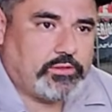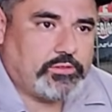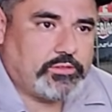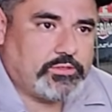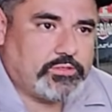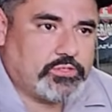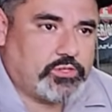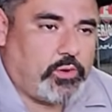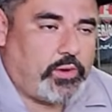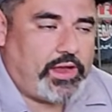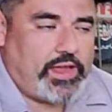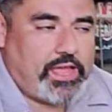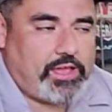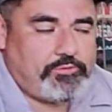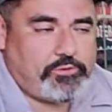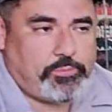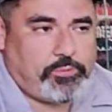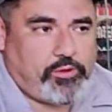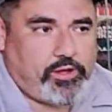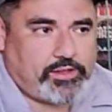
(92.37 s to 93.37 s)
So I have
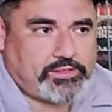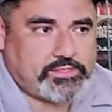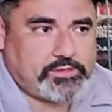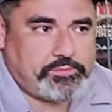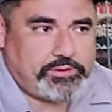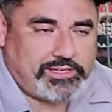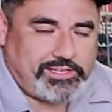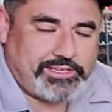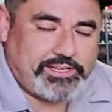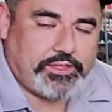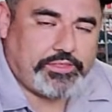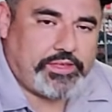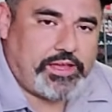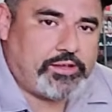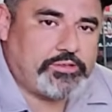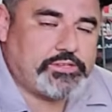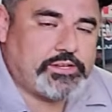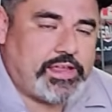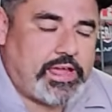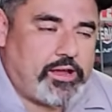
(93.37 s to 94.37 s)
approximately
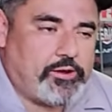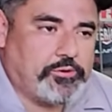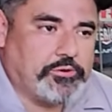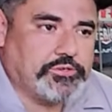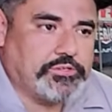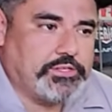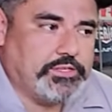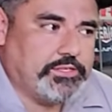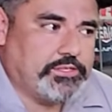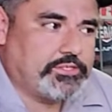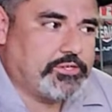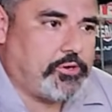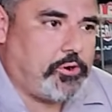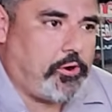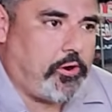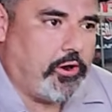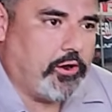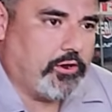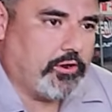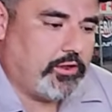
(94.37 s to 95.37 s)
1,000 hours in this
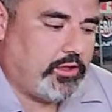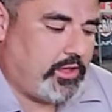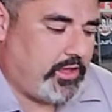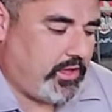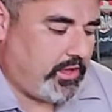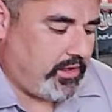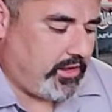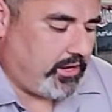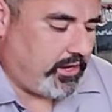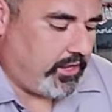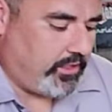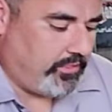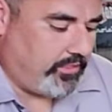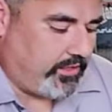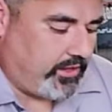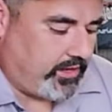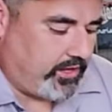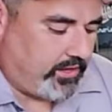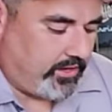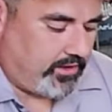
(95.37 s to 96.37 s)
car, and
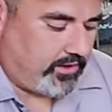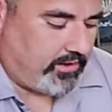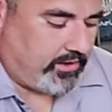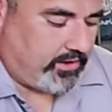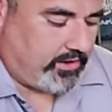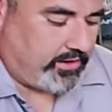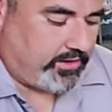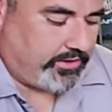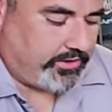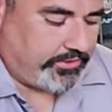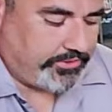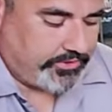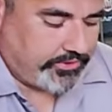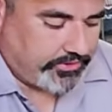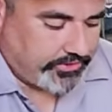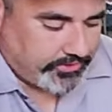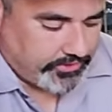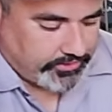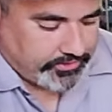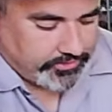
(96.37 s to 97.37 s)
then
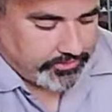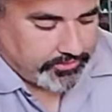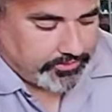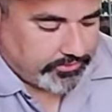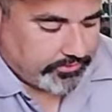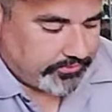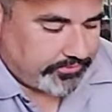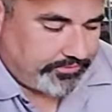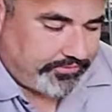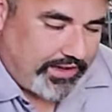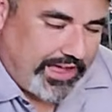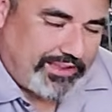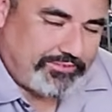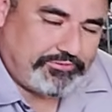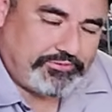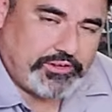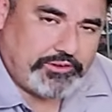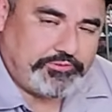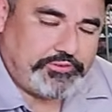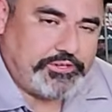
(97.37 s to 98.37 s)
another
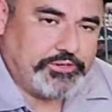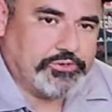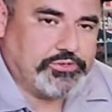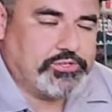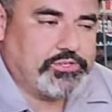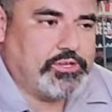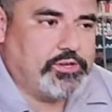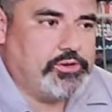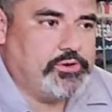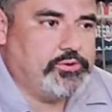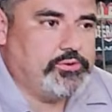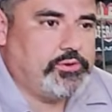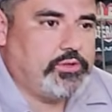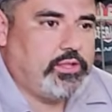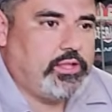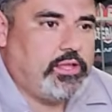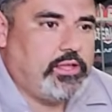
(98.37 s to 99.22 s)
550 or so